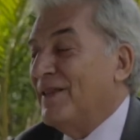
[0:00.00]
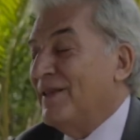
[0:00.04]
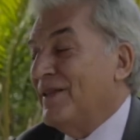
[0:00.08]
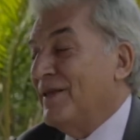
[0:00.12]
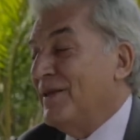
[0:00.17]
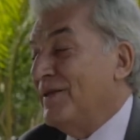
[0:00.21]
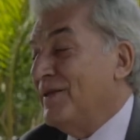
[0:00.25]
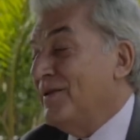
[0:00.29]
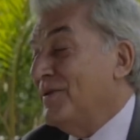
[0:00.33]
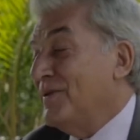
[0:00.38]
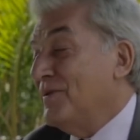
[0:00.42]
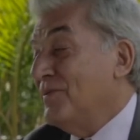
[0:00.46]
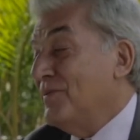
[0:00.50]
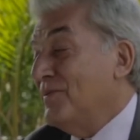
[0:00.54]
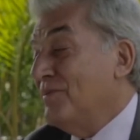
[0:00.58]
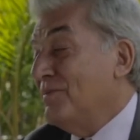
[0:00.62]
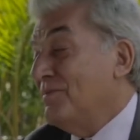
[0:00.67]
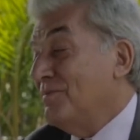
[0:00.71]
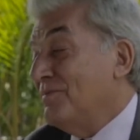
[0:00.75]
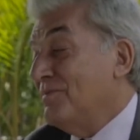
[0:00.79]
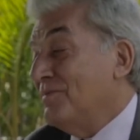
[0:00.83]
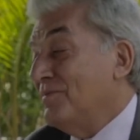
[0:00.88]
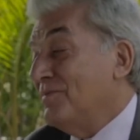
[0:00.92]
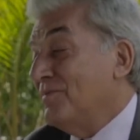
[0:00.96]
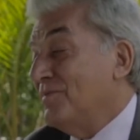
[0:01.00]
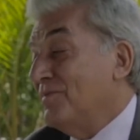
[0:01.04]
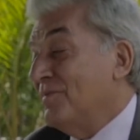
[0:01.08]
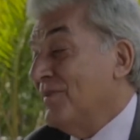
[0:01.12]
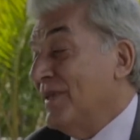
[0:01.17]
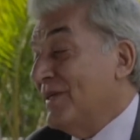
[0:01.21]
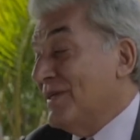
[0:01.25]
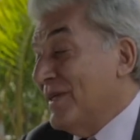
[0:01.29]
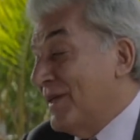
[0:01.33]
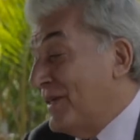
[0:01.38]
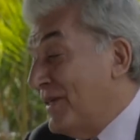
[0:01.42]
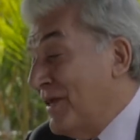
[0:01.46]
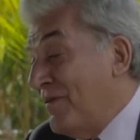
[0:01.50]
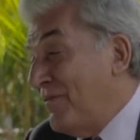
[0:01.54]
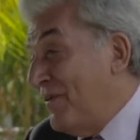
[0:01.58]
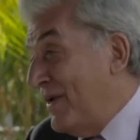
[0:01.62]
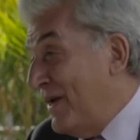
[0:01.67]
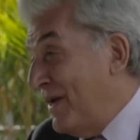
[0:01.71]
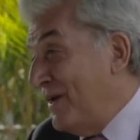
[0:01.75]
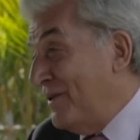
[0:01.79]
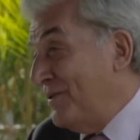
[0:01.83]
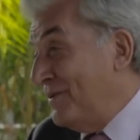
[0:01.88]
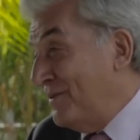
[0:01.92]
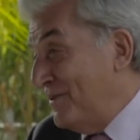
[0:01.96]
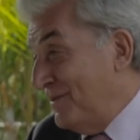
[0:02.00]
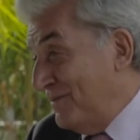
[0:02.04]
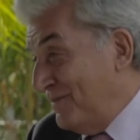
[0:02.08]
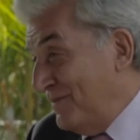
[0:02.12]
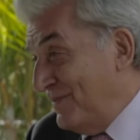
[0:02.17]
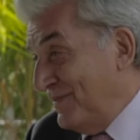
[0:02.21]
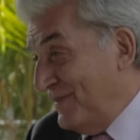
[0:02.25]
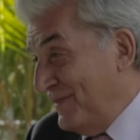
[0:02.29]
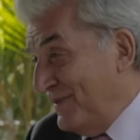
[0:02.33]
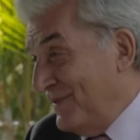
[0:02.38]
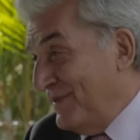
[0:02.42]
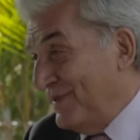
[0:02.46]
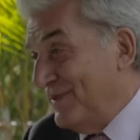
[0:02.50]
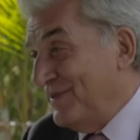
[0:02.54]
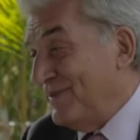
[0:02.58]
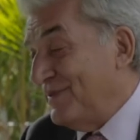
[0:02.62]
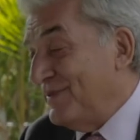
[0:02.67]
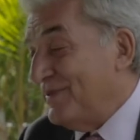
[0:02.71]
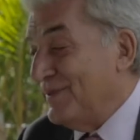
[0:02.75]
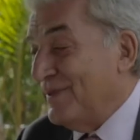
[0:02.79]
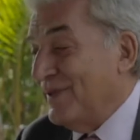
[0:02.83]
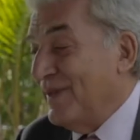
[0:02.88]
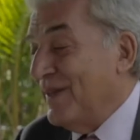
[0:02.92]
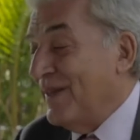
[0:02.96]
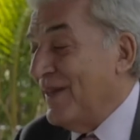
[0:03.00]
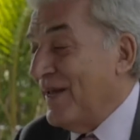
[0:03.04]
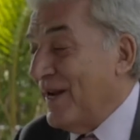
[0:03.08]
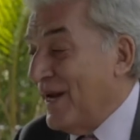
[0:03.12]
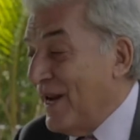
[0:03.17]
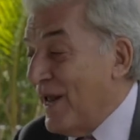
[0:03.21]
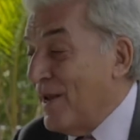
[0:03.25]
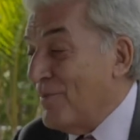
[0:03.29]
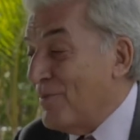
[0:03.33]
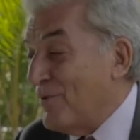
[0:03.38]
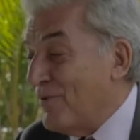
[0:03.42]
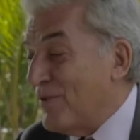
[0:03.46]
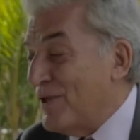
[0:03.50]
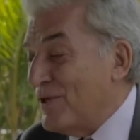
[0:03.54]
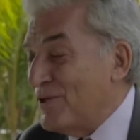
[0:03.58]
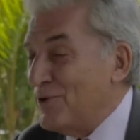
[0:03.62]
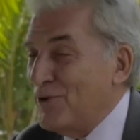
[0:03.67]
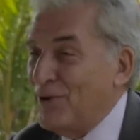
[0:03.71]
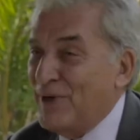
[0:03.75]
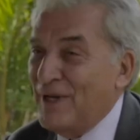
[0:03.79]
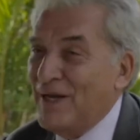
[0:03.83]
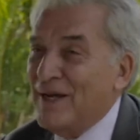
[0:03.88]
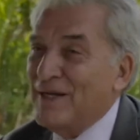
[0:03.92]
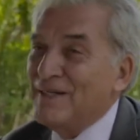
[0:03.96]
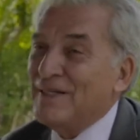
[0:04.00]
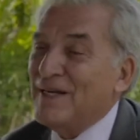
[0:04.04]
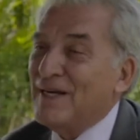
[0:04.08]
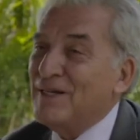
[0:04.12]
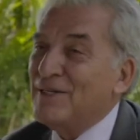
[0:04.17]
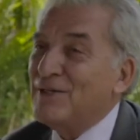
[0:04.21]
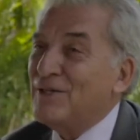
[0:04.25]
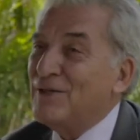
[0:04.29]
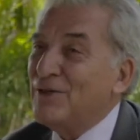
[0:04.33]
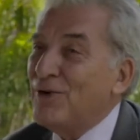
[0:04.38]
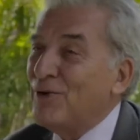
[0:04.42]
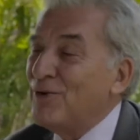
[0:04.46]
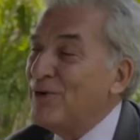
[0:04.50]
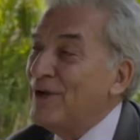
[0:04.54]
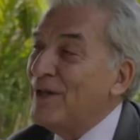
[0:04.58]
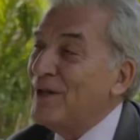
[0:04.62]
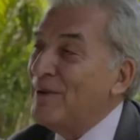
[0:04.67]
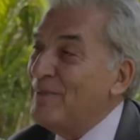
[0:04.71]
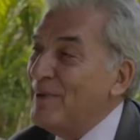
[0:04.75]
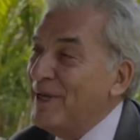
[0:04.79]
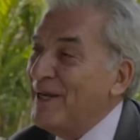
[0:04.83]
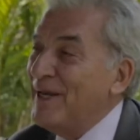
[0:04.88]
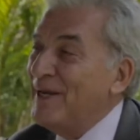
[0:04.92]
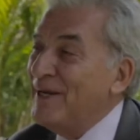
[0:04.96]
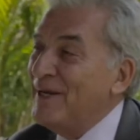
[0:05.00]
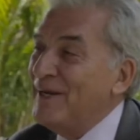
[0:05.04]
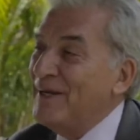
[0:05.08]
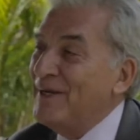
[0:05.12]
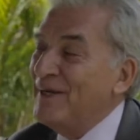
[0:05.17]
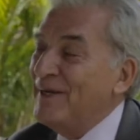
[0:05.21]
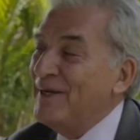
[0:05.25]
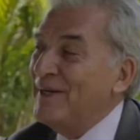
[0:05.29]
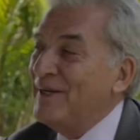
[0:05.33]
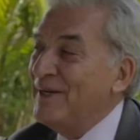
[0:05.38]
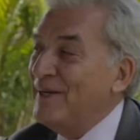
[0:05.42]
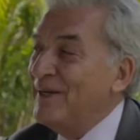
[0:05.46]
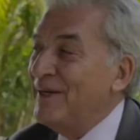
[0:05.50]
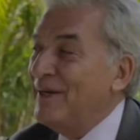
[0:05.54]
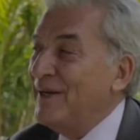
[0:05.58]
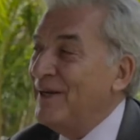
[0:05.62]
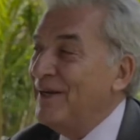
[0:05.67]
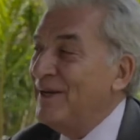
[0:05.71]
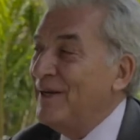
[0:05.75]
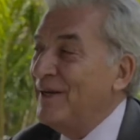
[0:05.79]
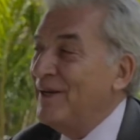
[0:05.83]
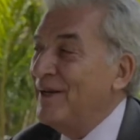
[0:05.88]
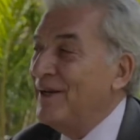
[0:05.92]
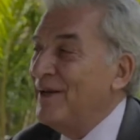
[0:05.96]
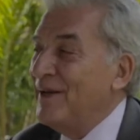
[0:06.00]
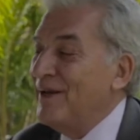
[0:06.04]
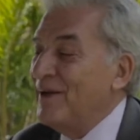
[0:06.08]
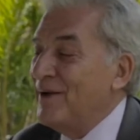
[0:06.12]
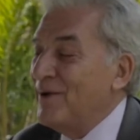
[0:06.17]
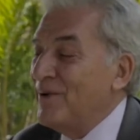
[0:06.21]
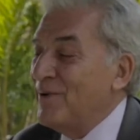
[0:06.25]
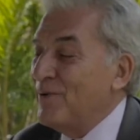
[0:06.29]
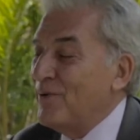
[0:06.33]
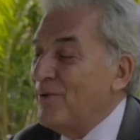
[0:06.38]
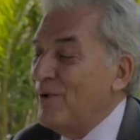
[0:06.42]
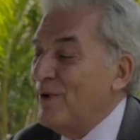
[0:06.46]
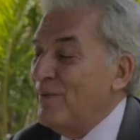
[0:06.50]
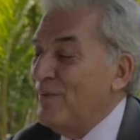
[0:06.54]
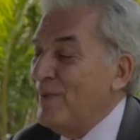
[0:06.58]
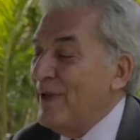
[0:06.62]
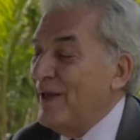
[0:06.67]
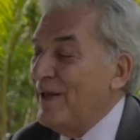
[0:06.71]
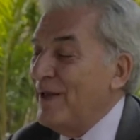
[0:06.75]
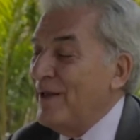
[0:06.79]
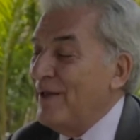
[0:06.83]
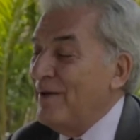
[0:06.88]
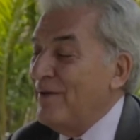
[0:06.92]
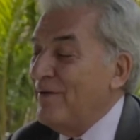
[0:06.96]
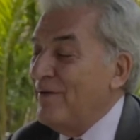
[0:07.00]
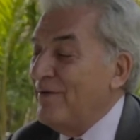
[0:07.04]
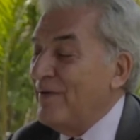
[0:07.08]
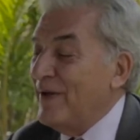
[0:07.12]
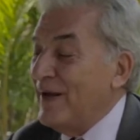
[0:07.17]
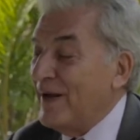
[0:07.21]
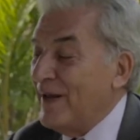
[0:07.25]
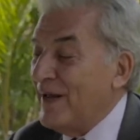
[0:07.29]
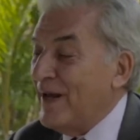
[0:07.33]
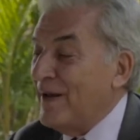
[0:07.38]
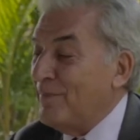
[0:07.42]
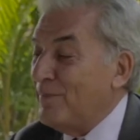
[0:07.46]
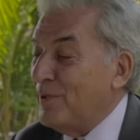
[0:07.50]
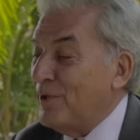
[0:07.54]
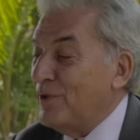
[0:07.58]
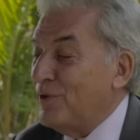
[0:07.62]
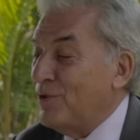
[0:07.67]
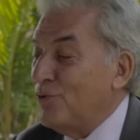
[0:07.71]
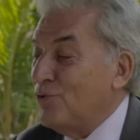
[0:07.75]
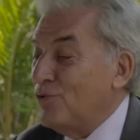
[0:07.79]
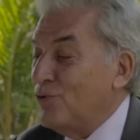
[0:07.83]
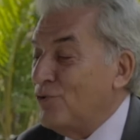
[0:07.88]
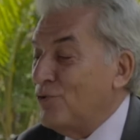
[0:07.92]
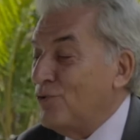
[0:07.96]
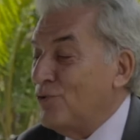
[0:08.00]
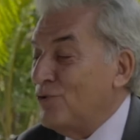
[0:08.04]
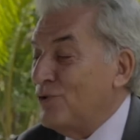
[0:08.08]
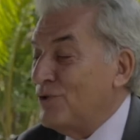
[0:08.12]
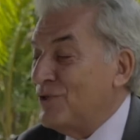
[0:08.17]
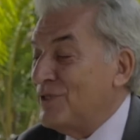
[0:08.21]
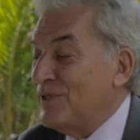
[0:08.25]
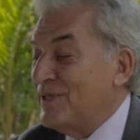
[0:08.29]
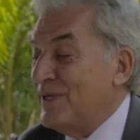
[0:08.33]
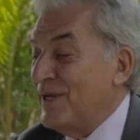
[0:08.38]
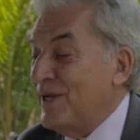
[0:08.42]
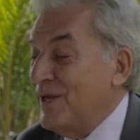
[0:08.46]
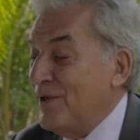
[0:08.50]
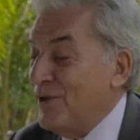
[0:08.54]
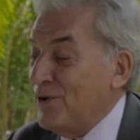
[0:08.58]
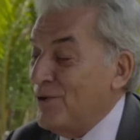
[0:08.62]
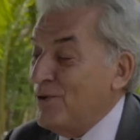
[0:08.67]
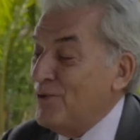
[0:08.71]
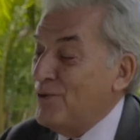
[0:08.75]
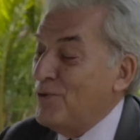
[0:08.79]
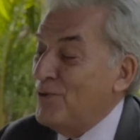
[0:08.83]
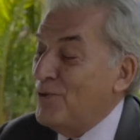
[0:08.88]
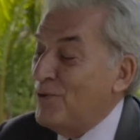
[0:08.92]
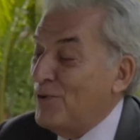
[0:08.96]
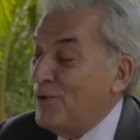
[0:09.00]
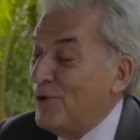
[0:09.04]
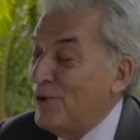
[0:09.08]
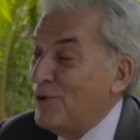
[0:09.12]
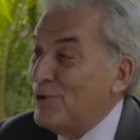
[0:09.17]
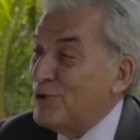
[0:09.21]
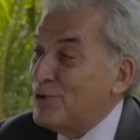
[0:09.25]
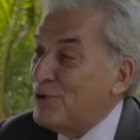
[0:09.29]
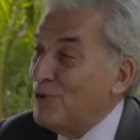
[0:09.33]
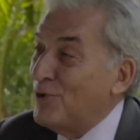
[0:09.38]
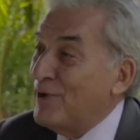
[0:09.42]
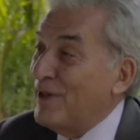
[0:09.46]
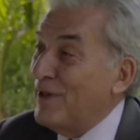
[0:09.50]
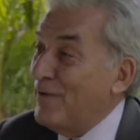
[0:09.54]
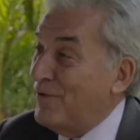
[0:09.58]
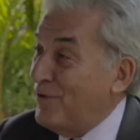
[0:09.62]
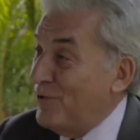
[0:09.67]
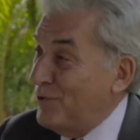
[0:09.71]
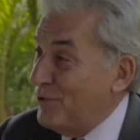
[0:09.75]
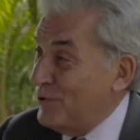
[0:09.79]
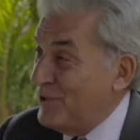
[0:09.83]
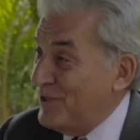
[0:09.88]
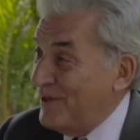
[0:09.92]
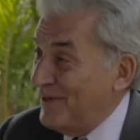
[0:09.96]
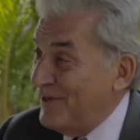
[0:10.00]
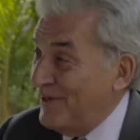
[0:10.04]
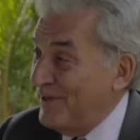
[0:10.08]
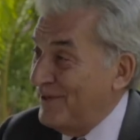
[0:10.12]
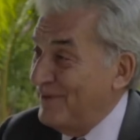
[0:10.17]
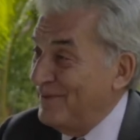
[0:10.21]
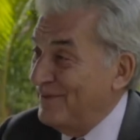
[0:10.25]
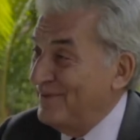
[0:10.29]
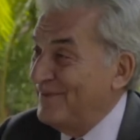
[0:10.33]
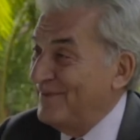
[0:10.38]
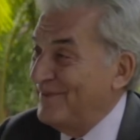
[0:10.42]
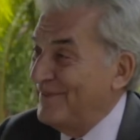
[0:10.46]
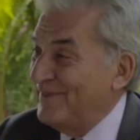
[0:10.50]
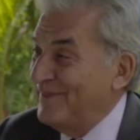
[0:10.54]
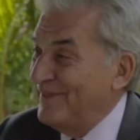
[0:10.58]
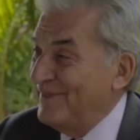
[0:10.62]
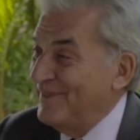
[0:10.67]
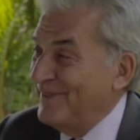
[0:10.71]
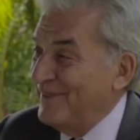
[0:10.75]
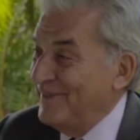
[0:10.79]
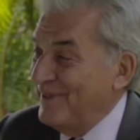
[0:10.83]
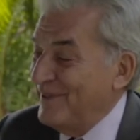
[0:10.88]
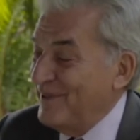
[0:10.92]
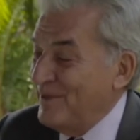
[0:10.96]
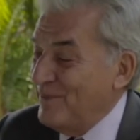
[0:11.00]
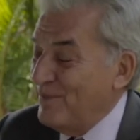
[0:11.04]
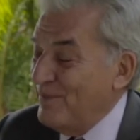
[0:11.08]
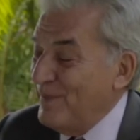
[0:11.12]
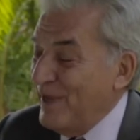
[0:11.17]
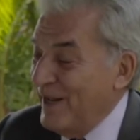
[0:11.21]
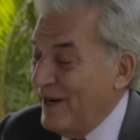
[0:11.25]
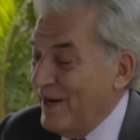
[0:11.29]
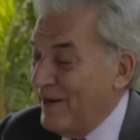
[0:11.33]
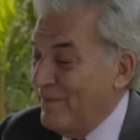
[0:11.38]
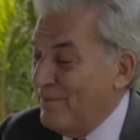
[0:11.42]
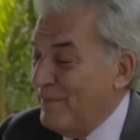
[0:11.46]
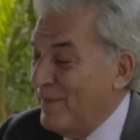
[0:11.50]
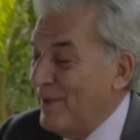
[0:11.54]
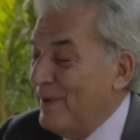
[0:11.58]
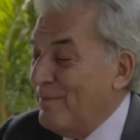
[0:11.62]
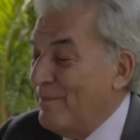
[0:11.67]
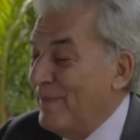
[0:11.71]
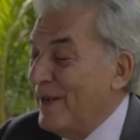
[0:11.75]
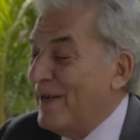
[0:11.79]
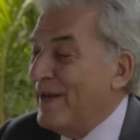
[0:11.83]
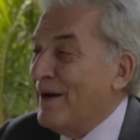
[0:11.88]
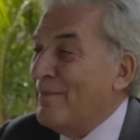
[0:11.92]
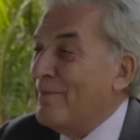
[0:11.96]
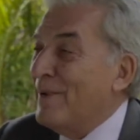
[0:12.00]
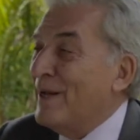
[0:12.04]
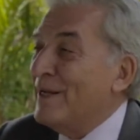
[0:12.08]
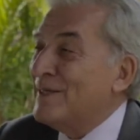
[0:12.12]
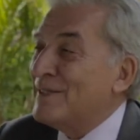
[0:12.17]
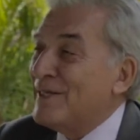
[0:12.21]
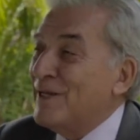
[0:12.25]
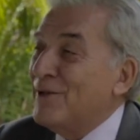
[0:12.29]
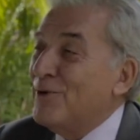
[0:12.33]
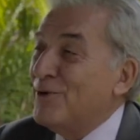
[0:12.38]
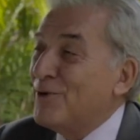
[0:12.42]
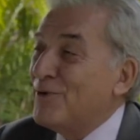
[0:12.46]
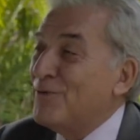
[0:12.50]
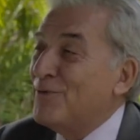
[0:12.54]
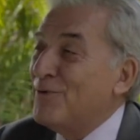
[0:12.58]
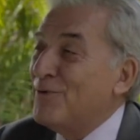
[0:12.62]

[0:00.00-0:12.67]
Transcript: the, the, certificate in the name of the jury, as I told you at the beginning, and uh, we'll be very happy to see you also in the future yes. being a big ambassador